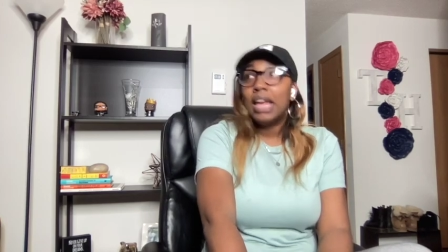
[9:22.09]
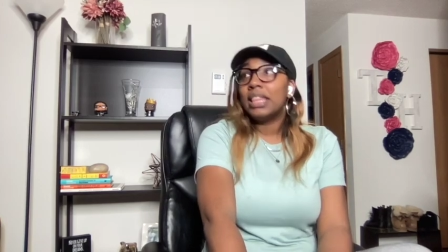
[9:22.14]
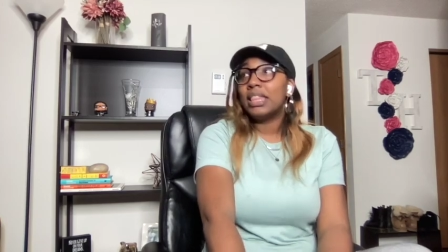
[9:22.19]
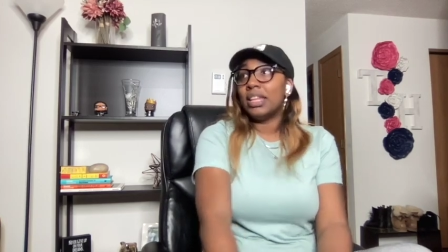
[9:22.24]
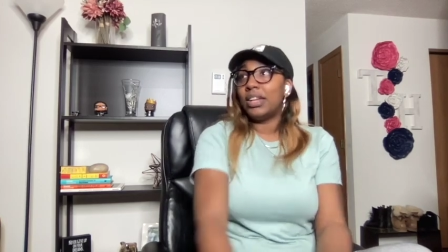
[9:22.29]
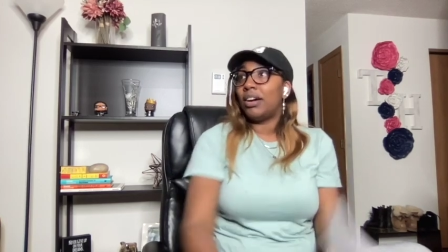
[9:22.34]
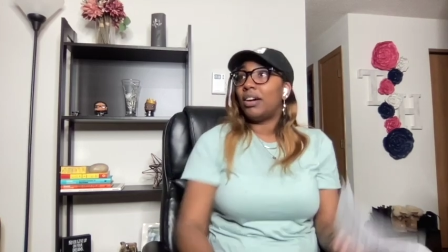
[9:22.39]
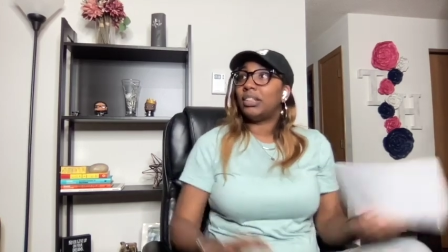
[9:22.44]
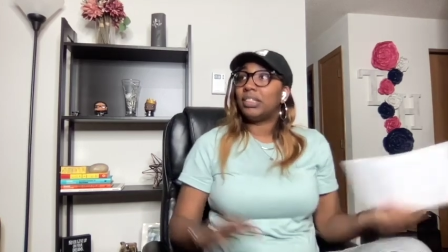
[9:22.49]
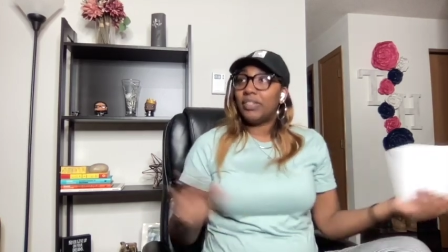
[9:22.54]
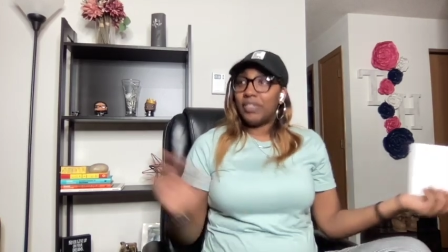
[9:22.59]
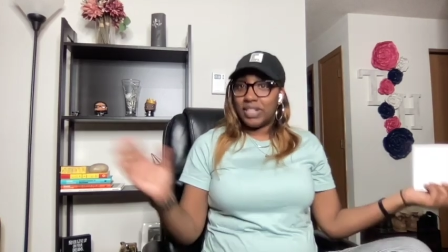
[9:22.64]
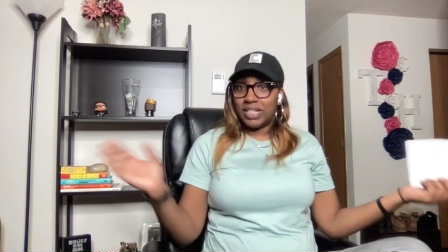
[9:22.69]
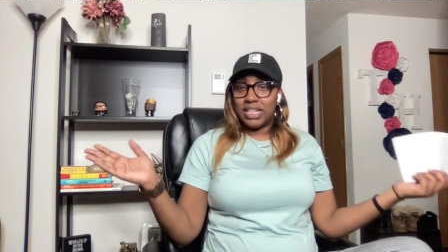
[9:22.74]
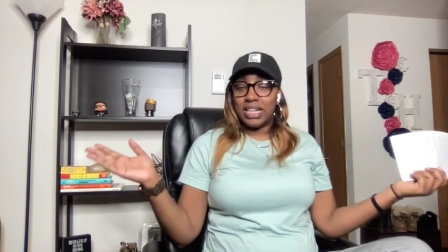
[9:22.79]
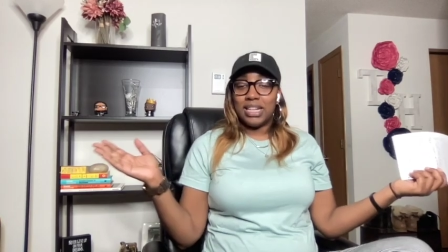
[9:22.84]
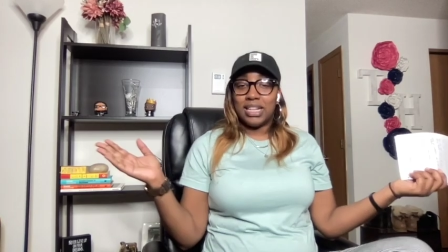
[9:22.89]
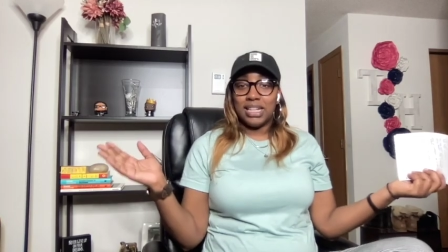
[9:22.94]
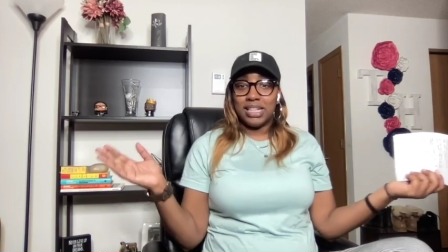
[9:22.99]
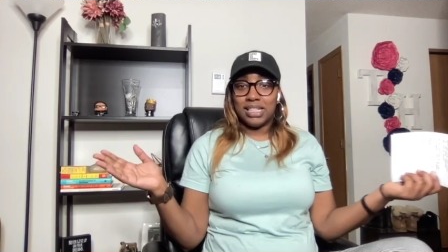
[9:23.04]
Then all of a
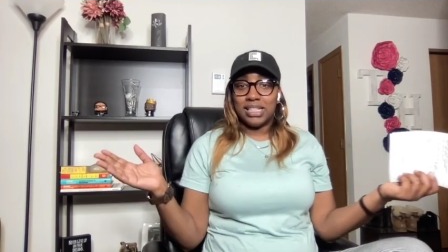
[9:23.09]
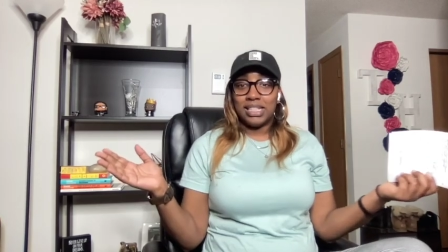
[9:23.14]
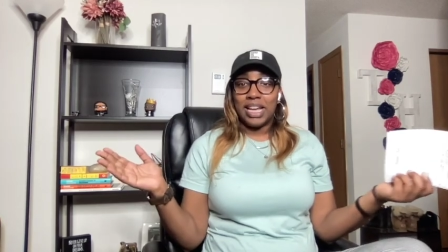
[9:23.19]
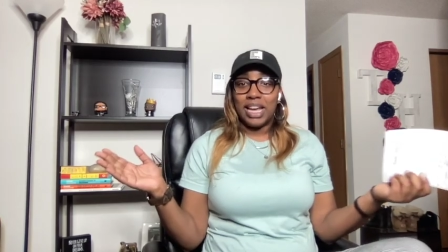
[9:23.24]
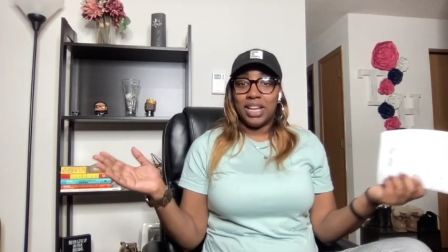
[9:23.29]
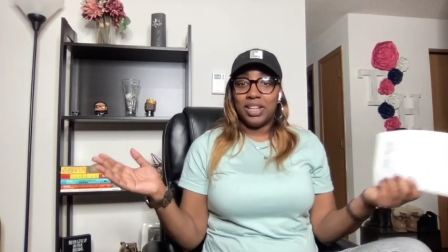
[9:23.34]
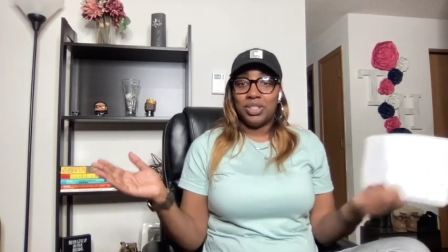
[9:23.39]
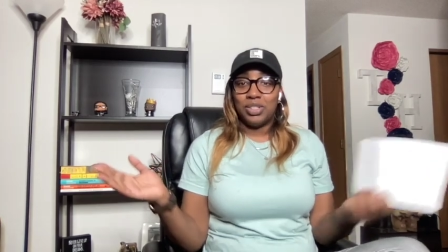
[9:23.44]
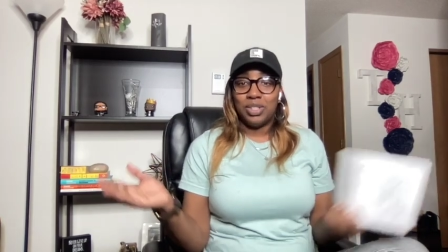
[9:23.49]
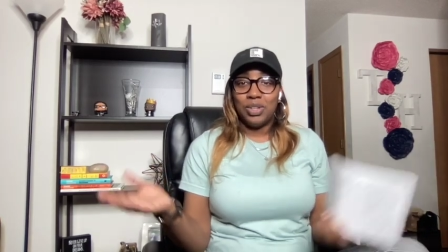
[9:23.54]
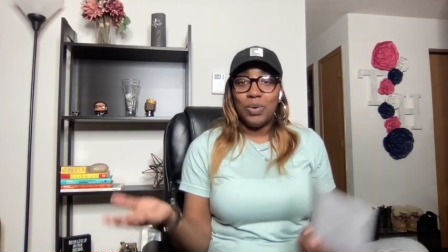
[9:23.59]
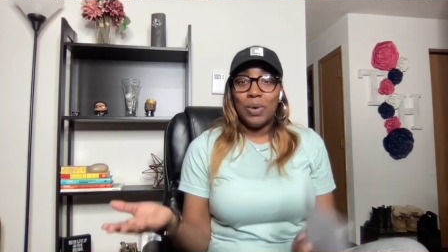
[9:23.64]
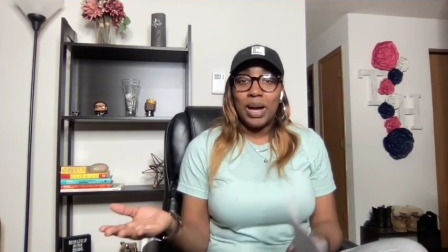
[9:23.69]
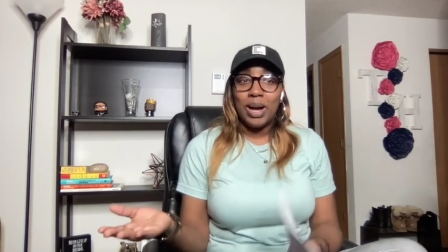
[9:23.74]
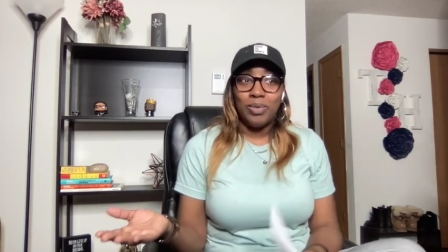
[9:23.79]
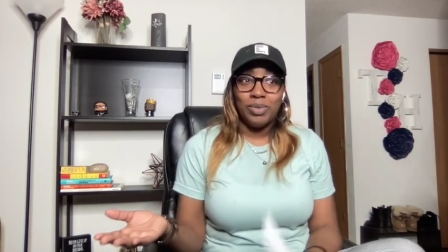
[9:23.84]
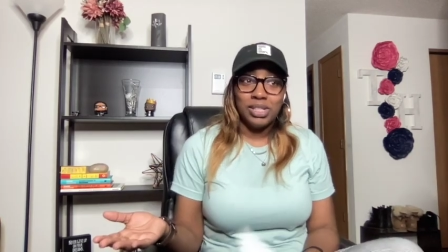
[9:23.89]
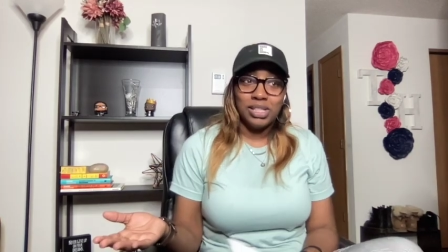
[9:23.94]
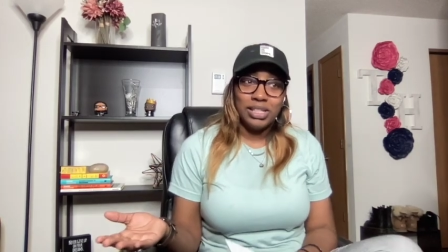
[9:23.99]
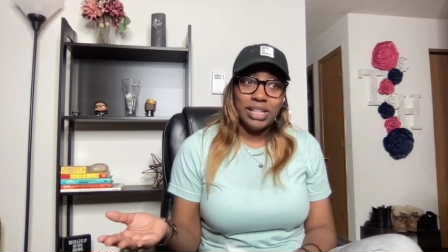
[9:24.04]
sudden, it's like 2
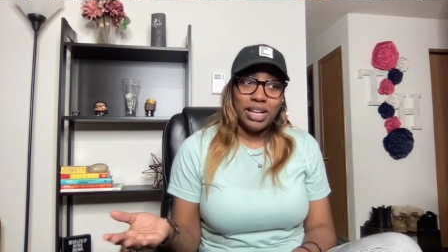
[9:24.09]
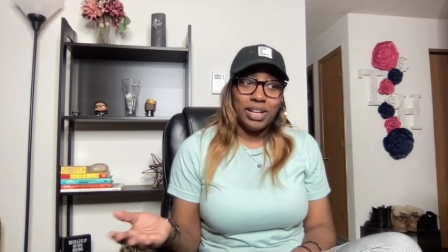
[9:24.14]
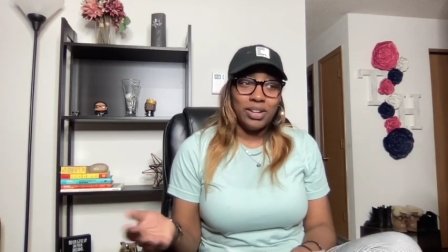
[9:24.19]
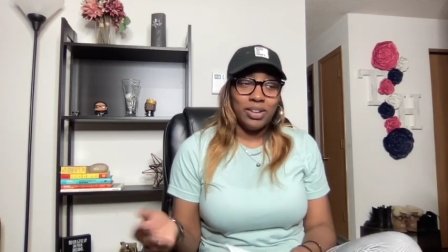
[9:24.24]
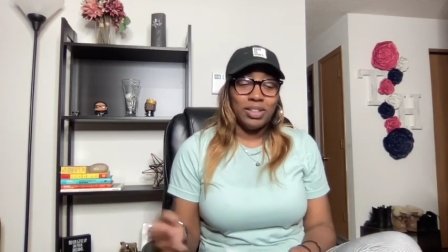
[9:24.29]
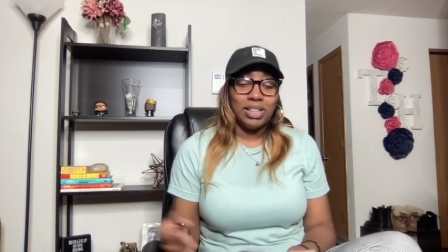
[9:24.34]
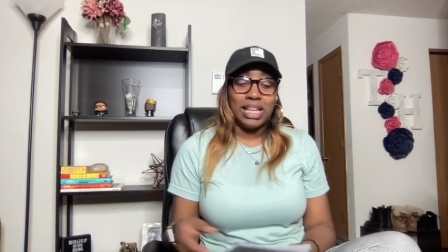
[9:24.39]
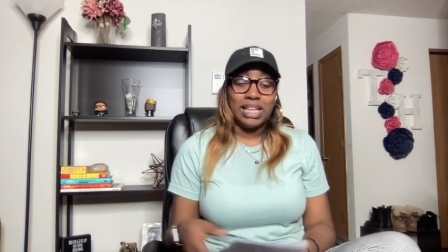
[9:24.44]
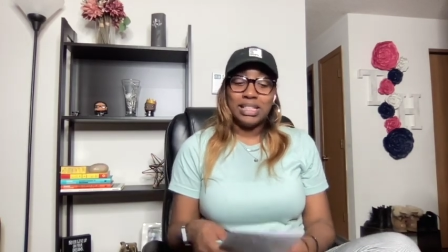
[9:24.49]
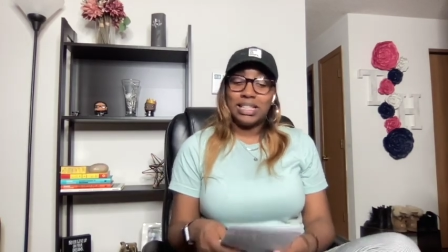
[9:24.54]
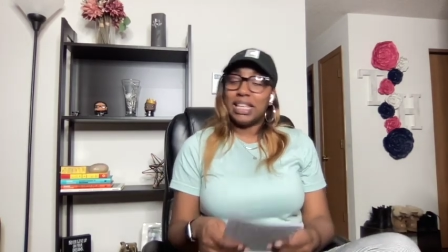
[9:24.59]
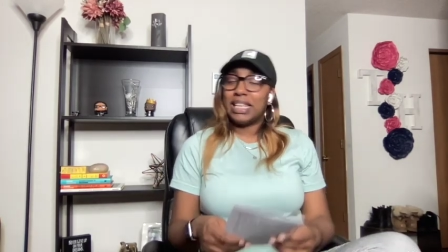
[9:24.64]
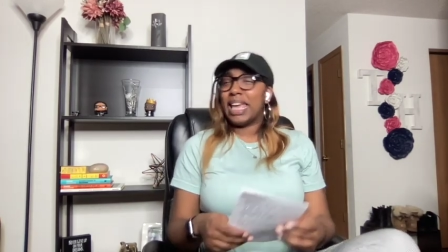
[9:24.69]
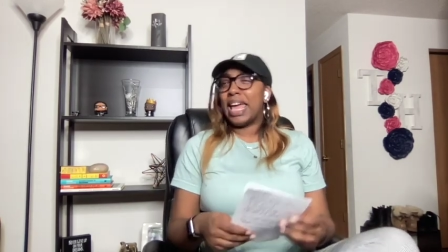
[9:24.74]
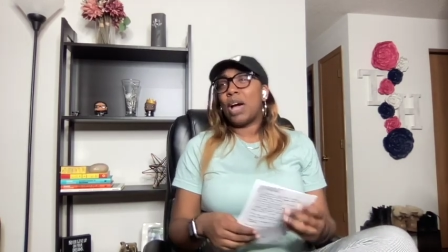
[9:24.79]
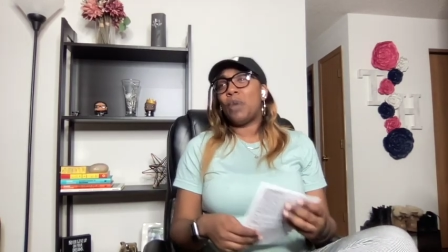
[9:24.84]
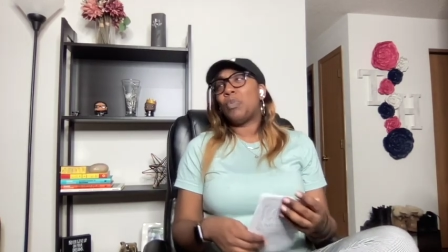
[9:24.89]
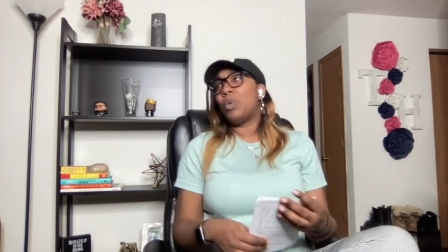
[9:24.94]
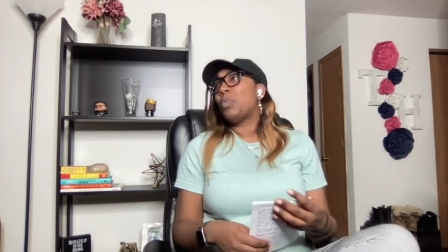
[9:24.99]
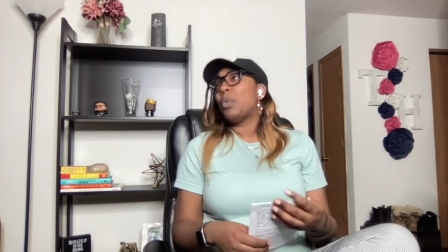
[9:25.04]
hours later. They said,
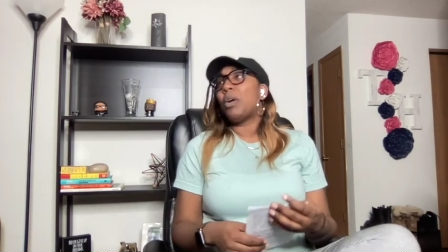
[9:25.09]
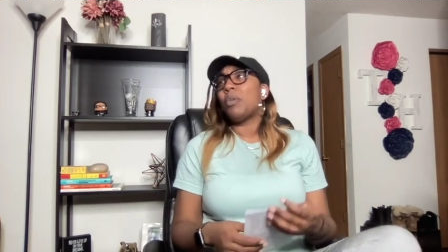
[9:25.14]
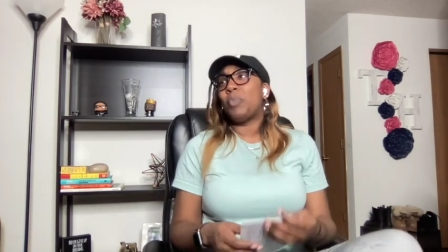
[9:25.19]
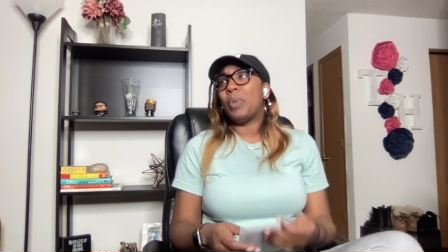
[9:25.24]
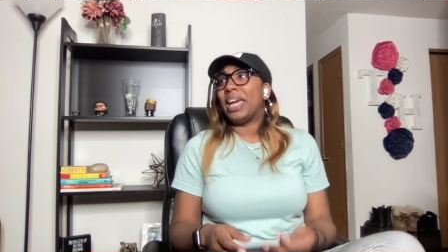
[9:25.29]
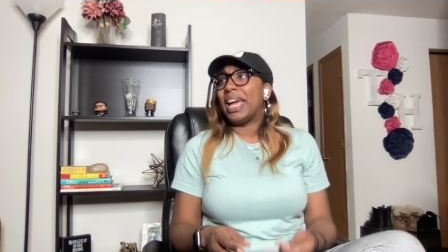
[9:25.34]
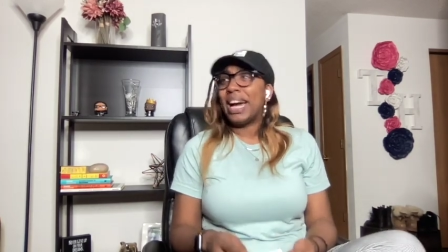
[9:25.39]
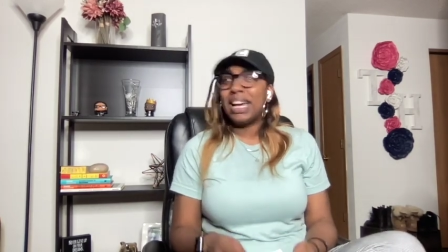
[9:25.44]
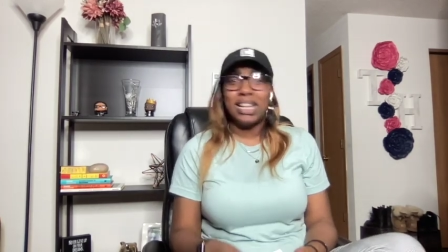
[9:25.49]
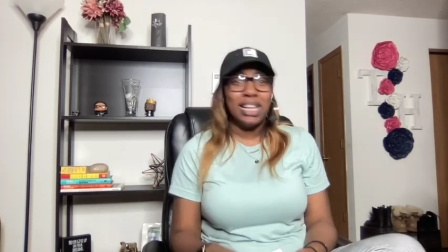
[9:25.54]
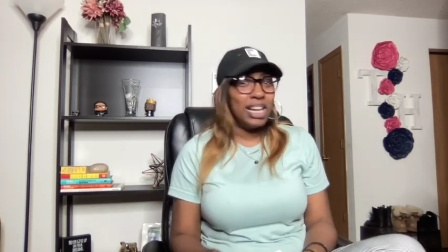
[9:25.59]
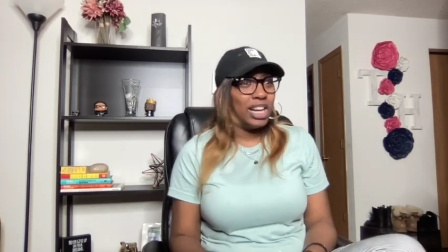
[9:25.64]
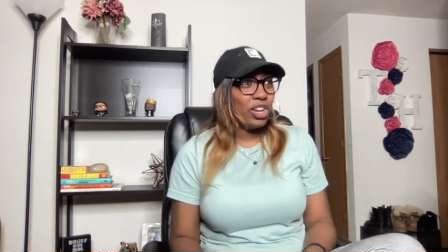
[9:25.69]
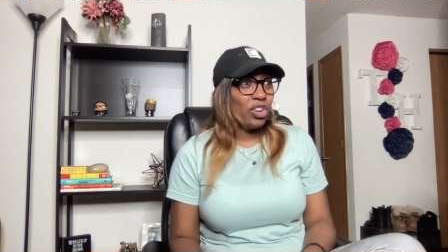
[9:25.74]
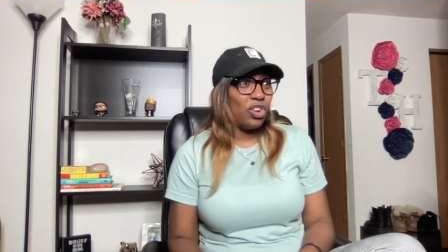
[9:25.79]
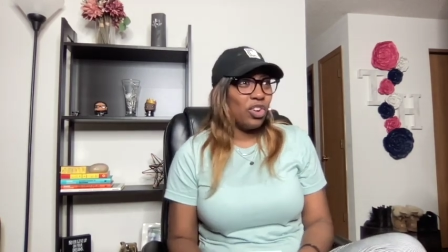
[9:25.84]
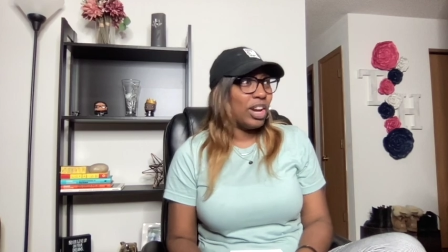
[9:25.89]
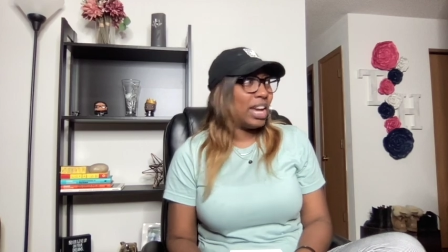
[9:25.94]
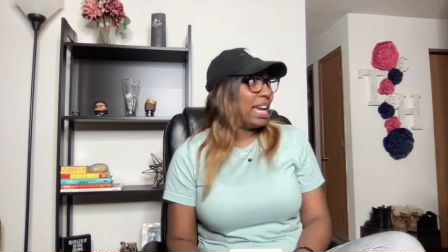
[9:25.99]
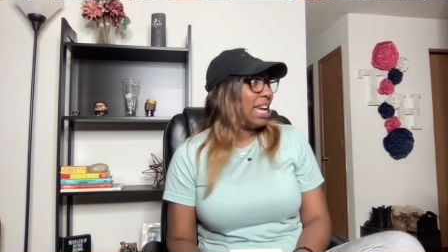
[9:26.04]
yeah, we got
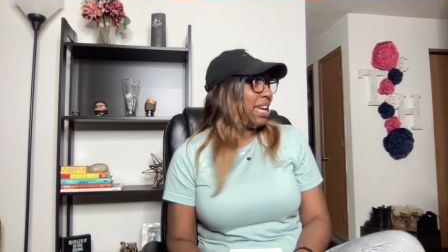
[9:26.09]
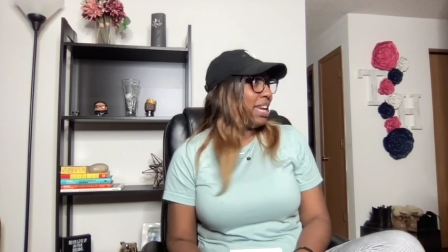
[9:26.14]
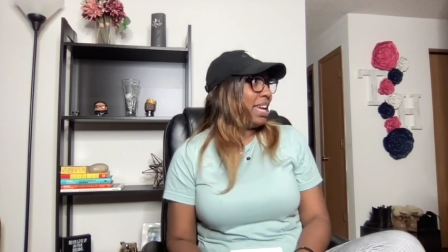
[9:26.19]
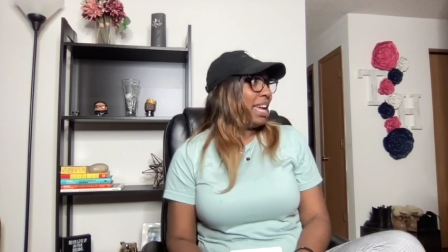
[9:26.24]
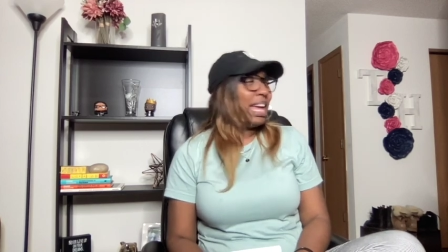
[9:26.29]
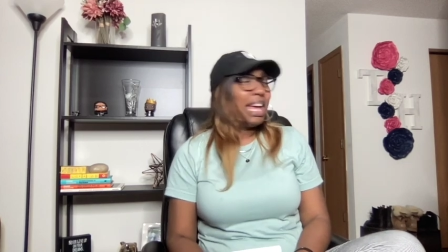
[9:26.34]
hungry.